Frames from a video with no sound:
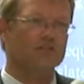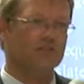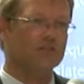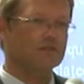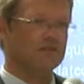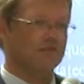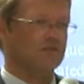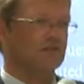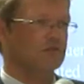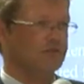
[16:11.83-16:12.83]
it's very
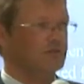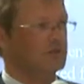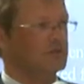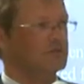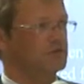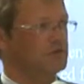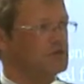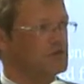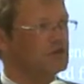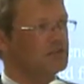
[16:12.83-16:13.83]
difficult when we're going to
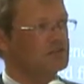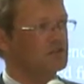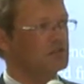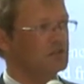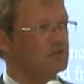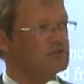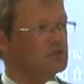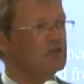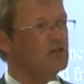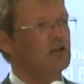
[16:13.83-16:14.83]
use English terminology